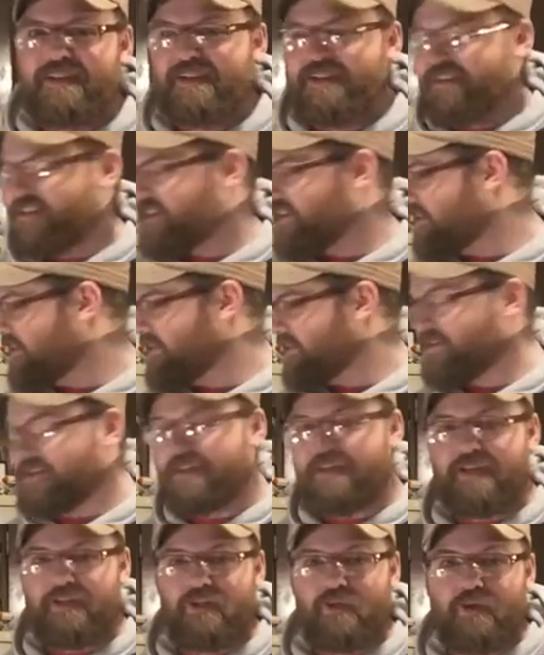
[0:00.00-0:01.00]
They're
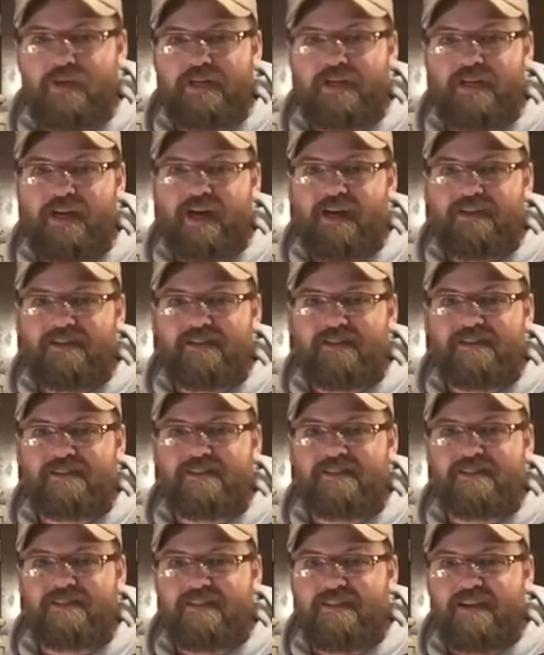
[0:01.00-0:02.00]
$20,